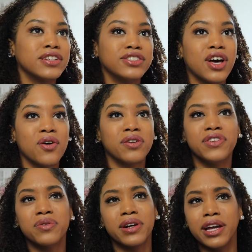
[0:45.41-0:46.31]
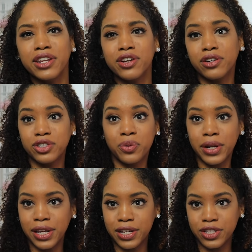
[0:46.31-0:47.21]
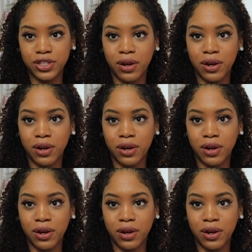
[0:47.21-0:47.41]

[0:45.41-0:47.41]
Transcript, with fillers: So if you were in your 20s,